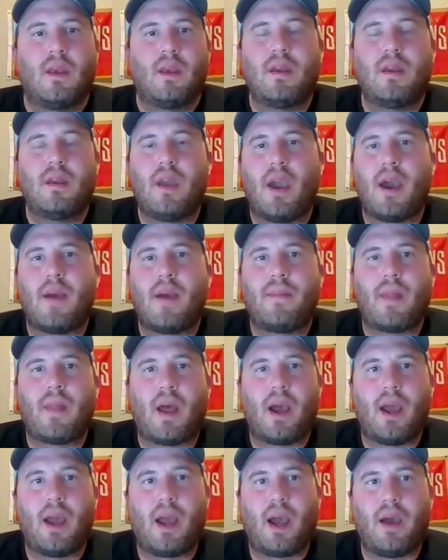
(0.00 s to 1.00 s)
Yeah,
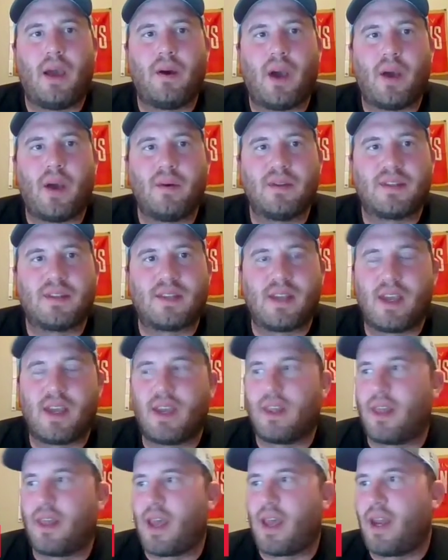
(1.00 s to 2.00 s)
I would say
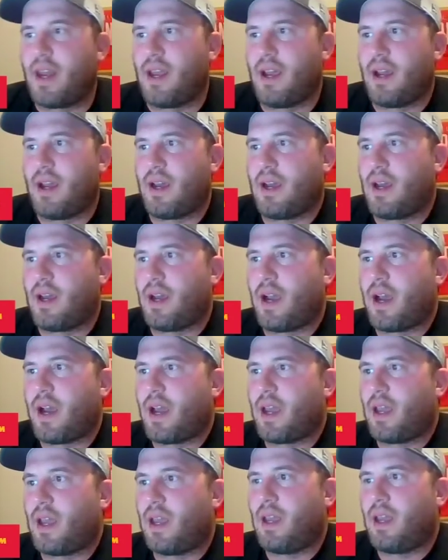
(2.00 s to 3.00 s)
that
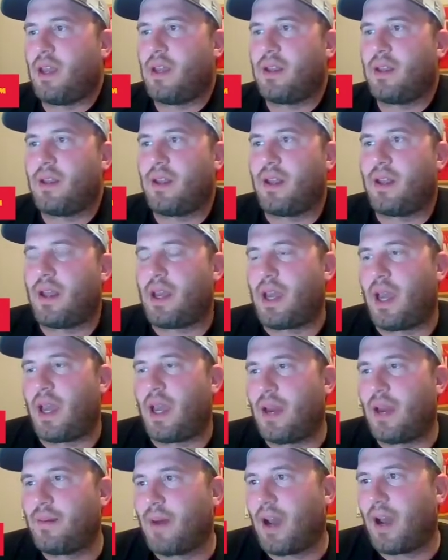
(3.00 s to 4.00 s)

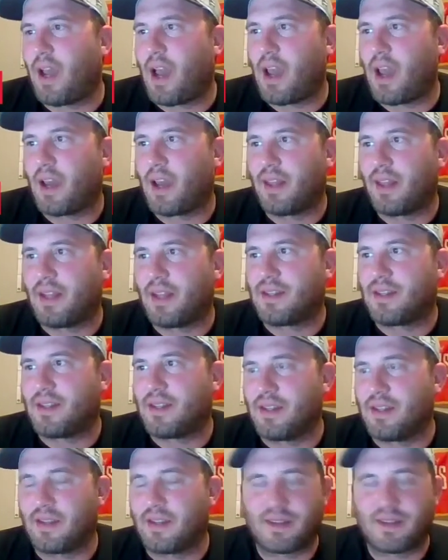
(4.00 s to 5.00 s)
had my eye on that
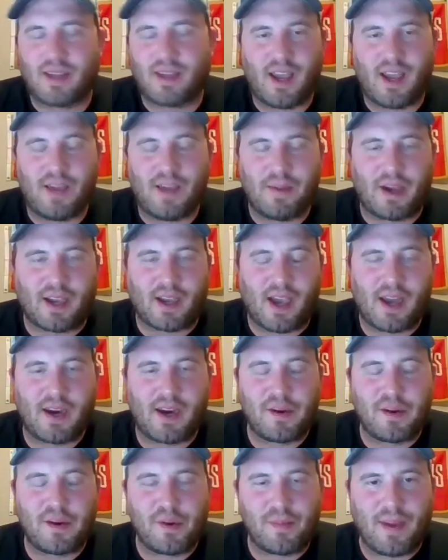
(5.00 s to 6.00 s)
Steelers game. I kind of
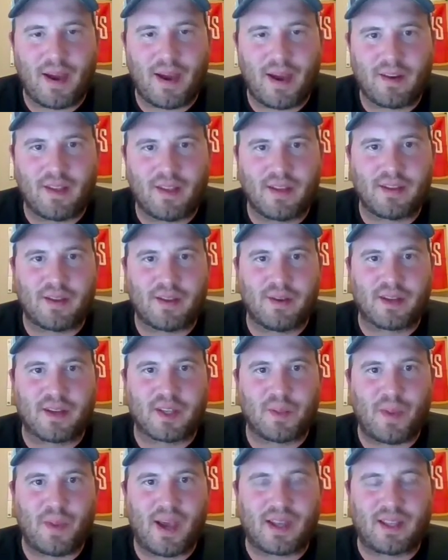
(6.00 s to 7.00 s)
knew better than to
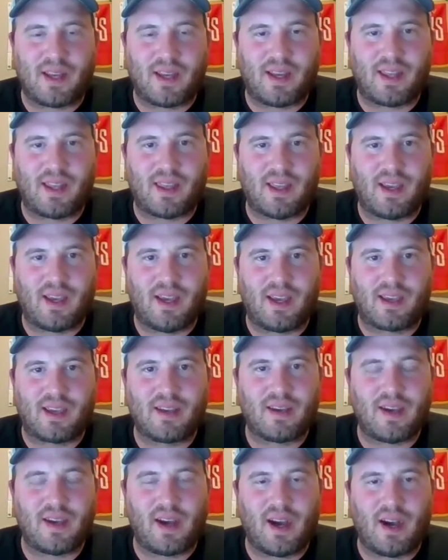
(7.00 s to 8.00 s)
expect anything.
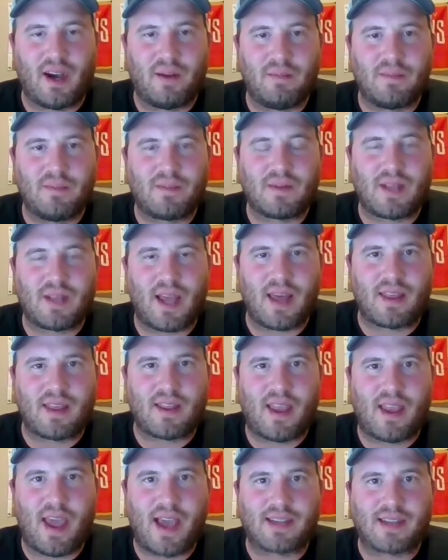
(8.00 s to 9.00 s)
Death
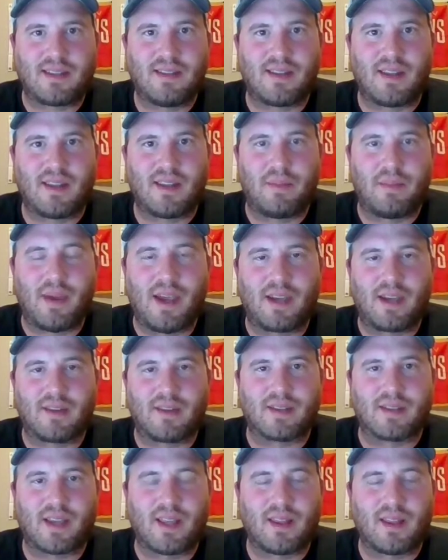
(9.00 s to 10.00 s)
taxes and the
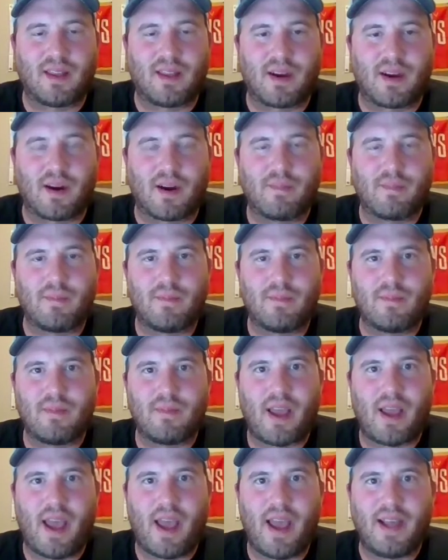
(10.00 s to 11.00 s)
Bengals getting their
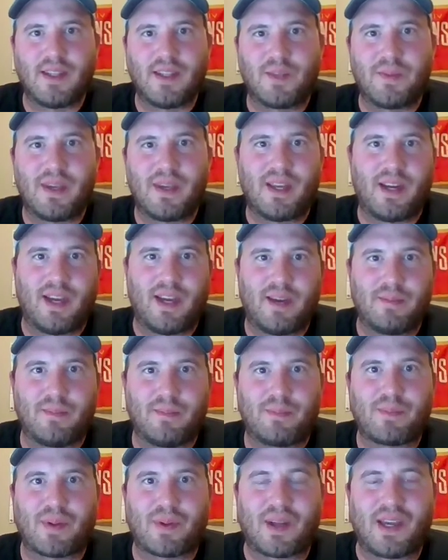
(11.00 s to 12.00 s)
heads beat in,
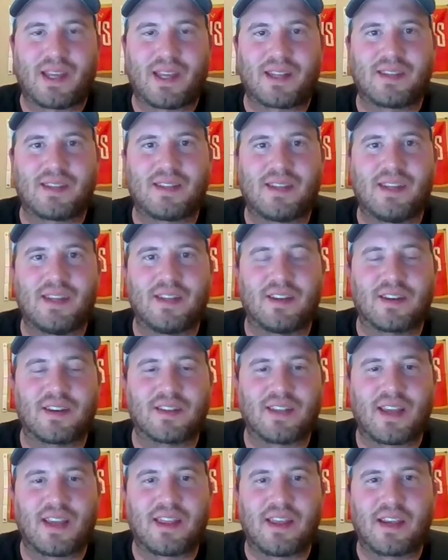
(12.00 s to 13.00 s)
playing the
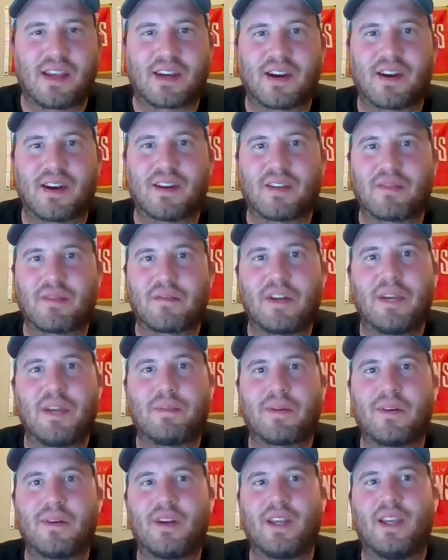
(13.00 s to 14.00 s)
Steelers, I think are three
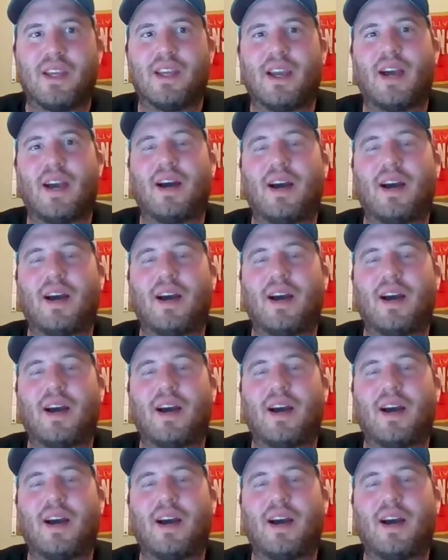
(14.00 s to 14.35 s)
pretty,